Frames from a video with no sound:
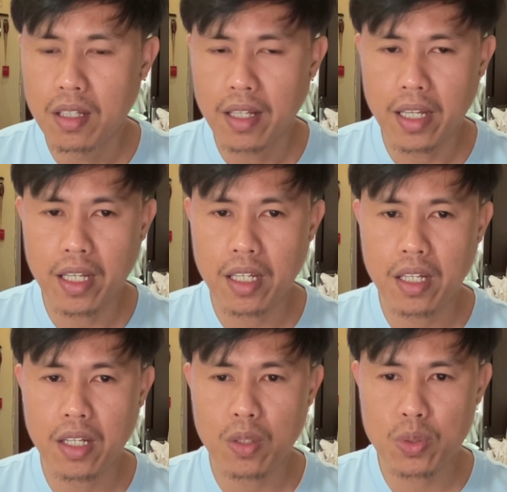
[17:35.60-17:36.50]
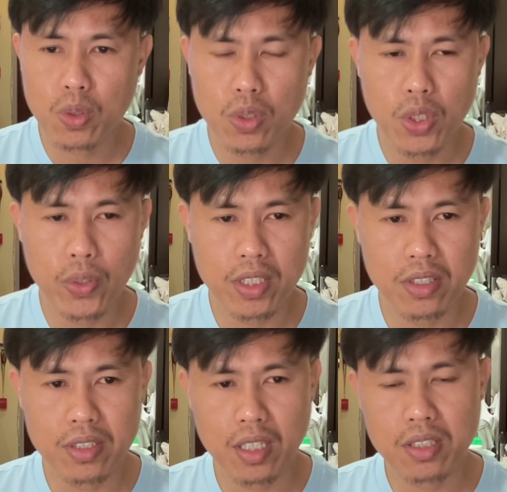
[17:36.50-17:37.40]
And also new
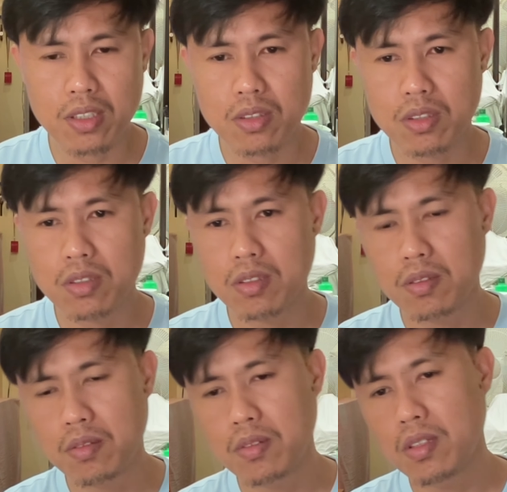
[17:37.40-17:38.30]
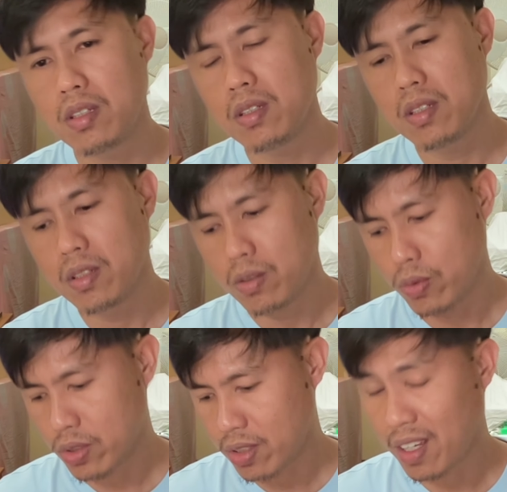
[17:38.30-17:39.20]
exercises
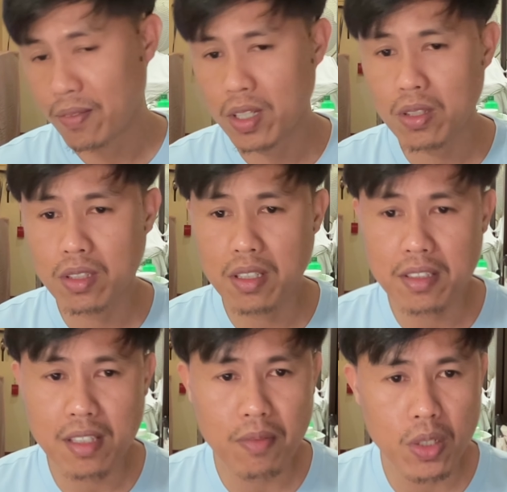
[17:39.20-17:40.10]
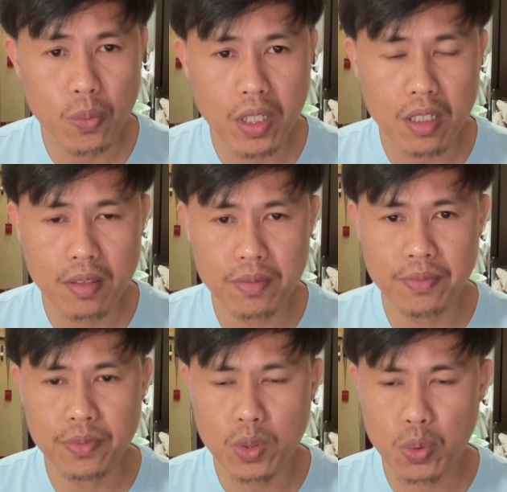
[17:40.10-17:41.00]
was given on the seventh week
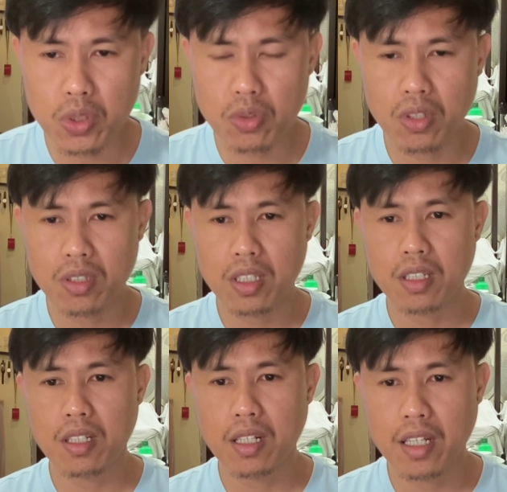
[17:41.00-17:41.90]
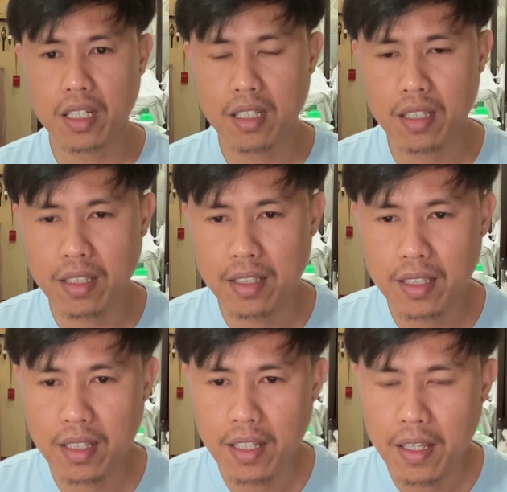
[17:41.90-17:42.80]
to strengthen the leg,
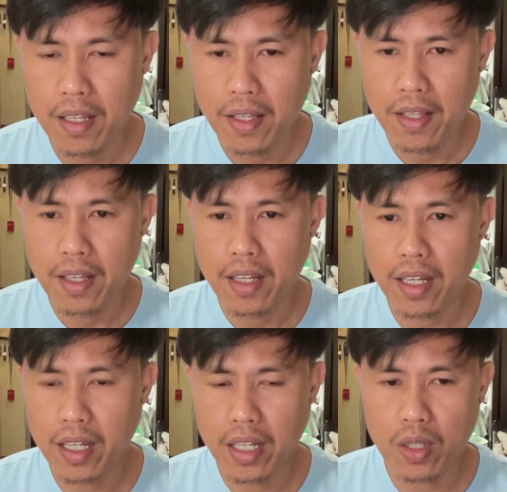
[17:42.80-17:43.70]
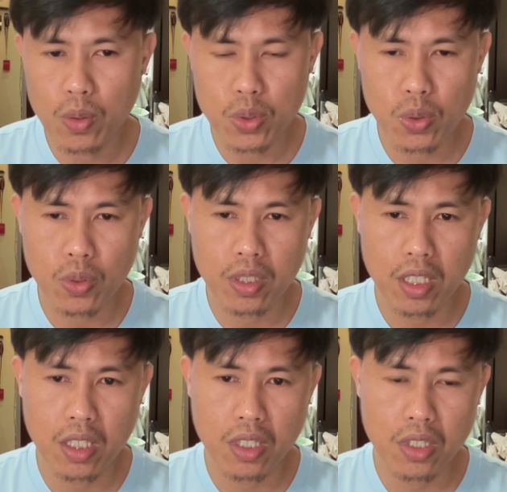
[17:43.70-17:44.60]
and also
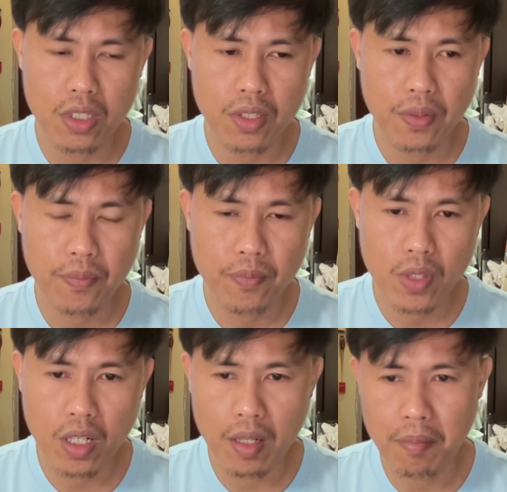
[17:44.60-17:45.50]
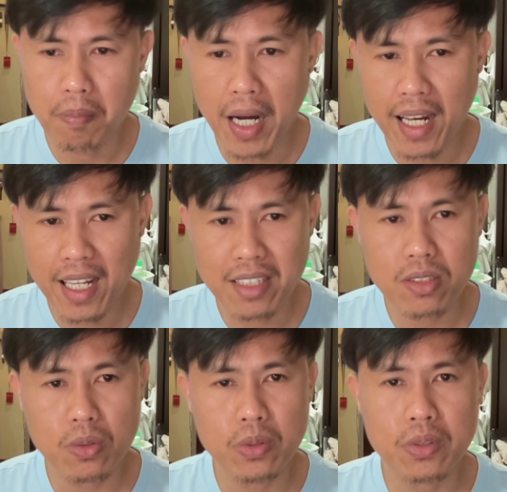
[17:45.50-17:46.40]
the um, balance
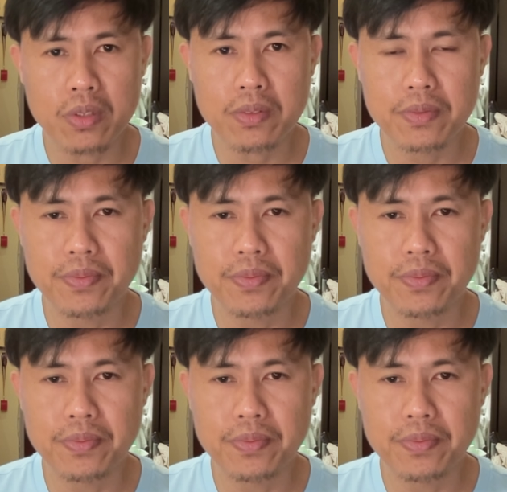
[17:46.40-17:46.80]
also